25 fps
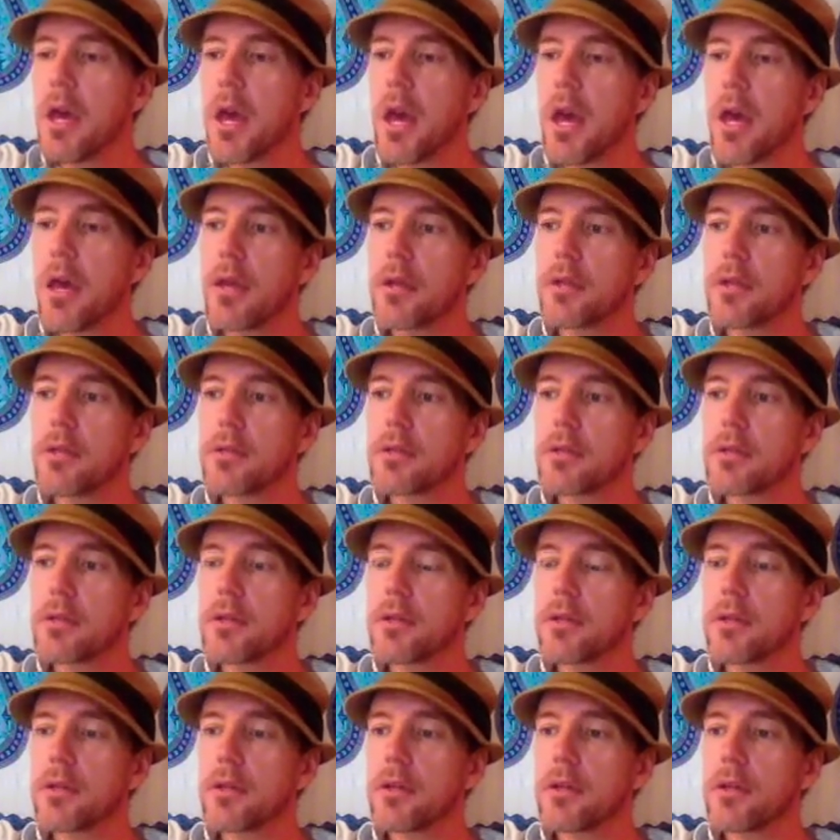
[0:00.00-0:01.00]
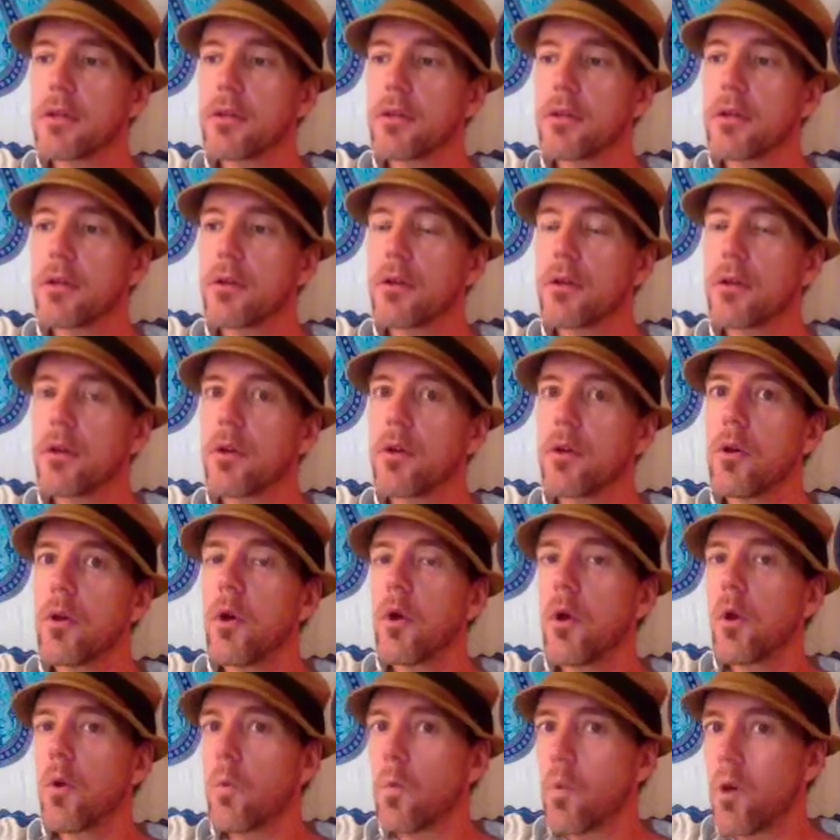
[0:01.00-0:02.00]
And
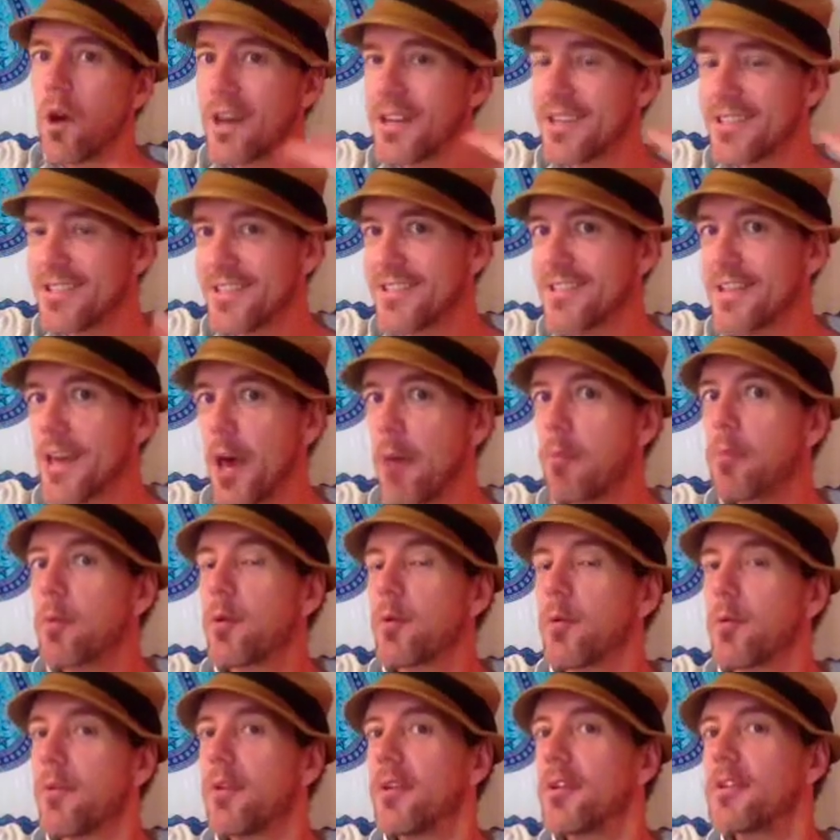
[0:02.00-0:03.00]
why does this happen?